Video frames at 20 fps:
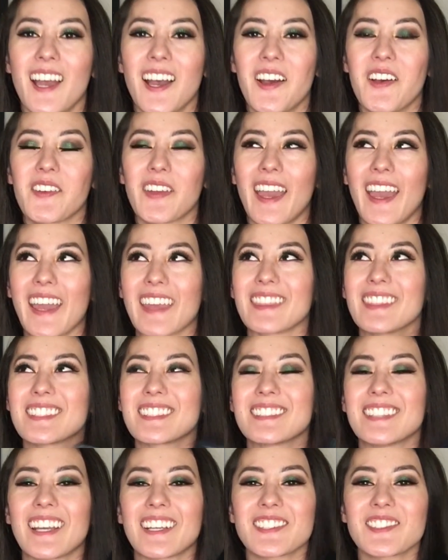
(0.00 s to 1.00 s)
Okay, and this
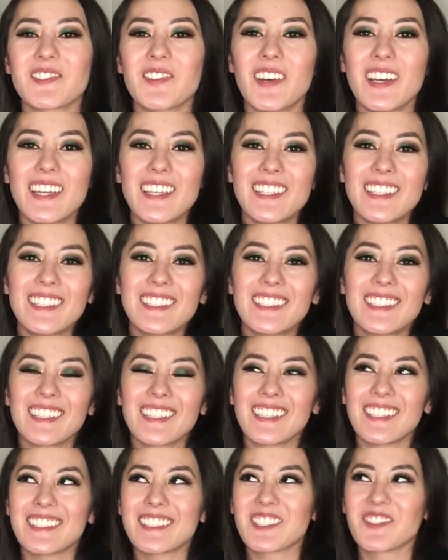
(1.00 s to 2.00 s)
next one
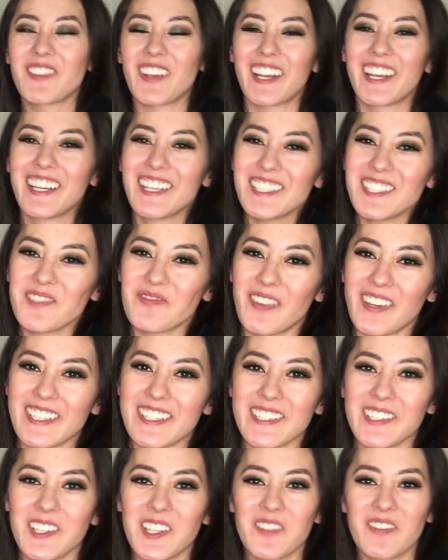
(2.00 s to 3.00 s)
is very
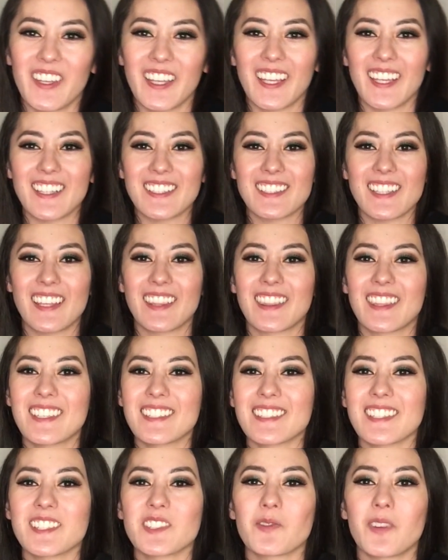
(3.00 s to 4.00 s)
special because this
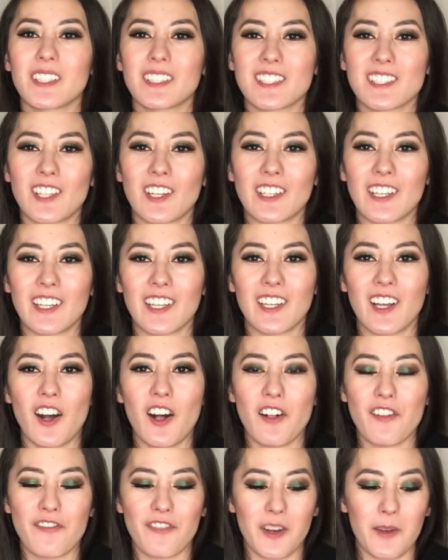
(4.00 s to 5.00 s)
is what started it
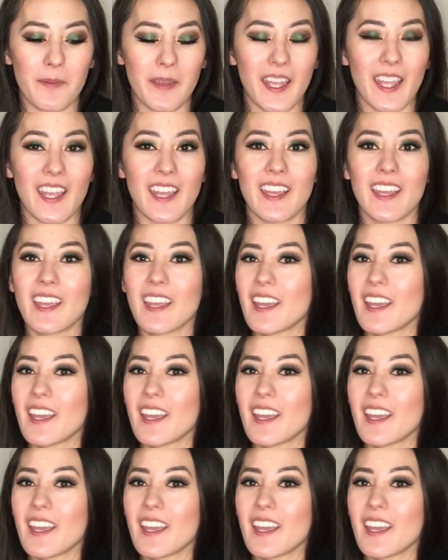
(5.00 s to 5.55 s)
all for me.